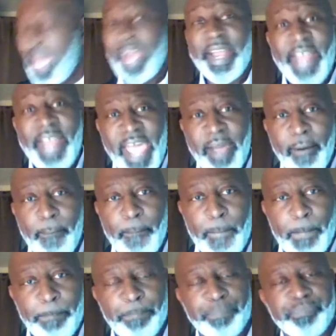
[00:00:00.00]
Now,
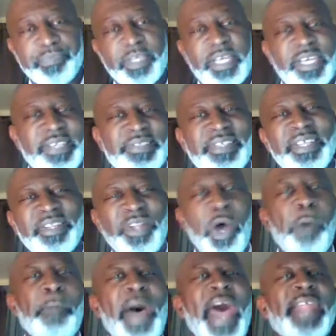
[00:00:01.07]
since
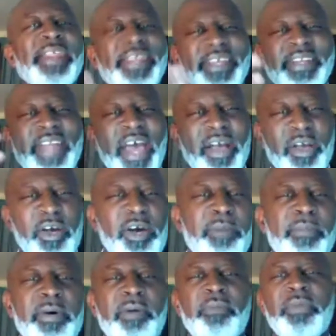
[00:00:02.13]
nobody did not
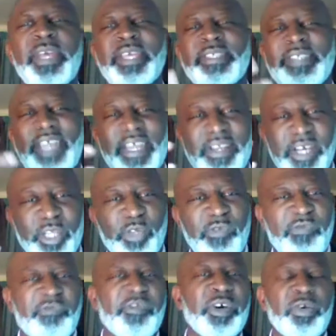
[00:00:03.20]
come up and say nothing
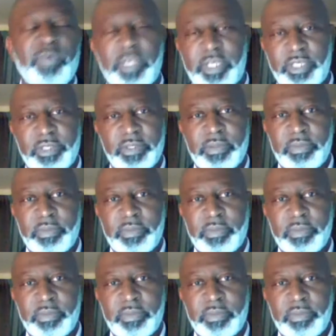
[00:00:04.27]
foolish,